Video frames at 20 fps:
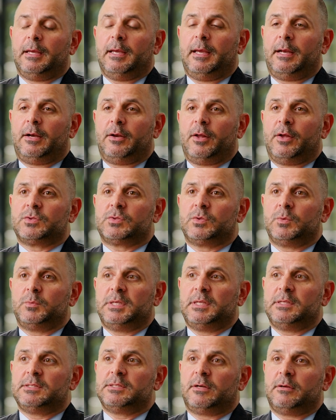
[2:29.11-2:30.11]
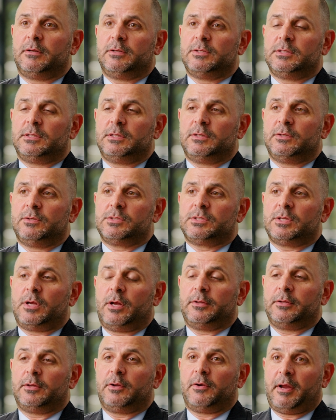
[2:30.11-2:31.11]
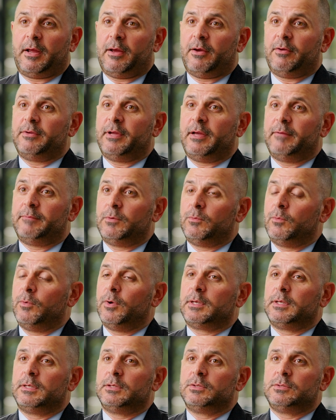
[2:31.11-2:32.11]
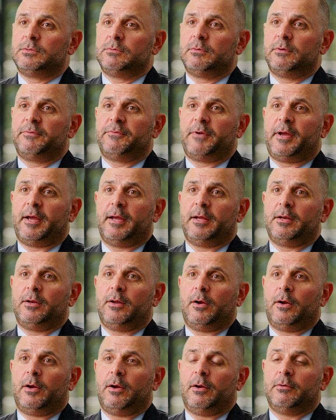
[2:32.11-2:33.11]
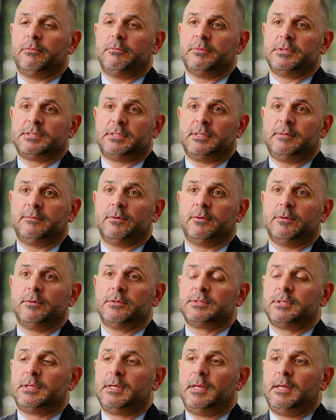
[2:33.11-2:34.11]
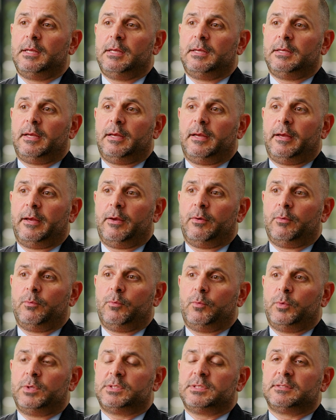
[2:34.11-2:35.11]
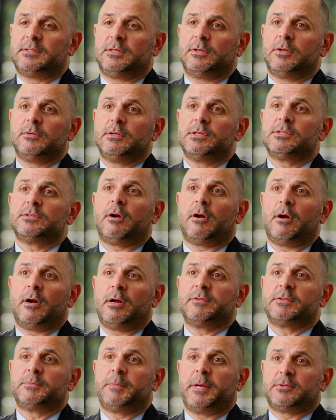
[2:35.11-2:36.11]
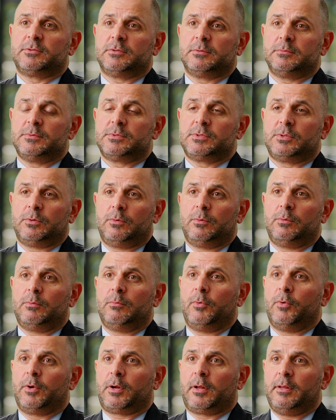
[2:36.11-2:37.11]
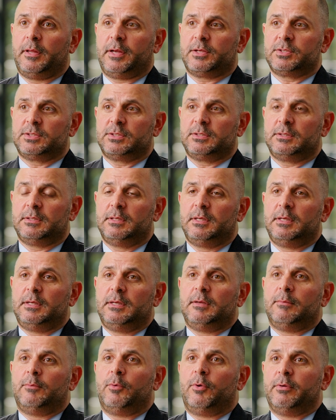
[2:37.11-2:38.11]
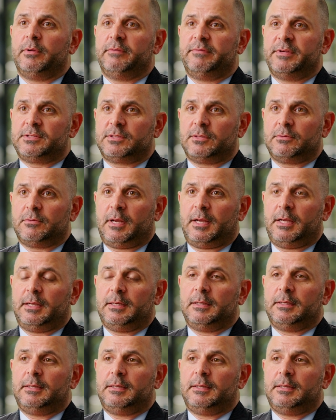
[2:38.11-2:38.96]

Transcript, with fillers: and it also means that our engineers on the ground have been working to refine our receivers, uh, which has increased our R F spectrum. So more collection, more revisit rate,